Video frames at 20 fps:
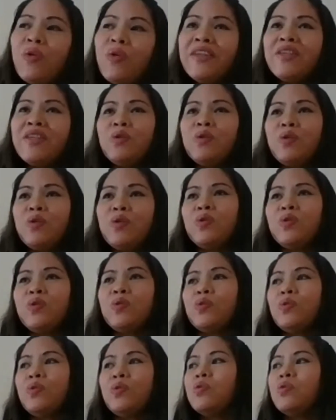you
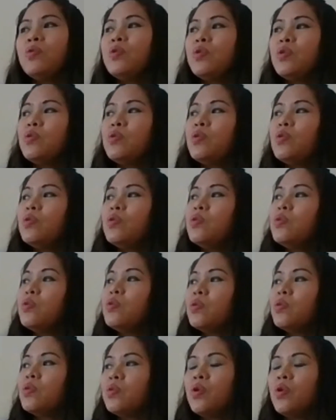to
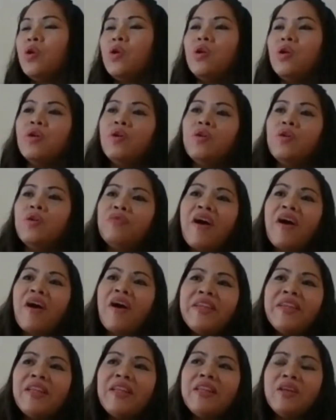
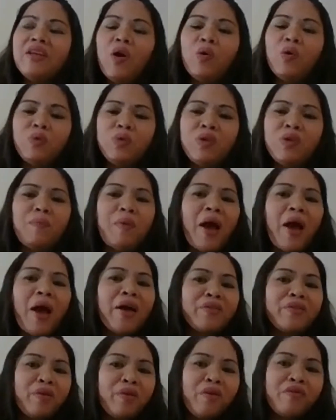finally go to the path
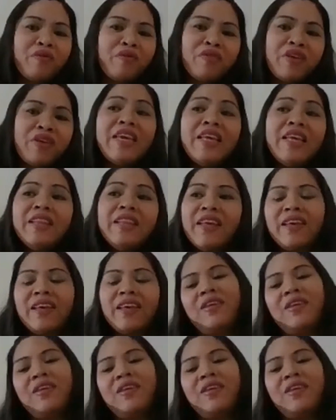of healing?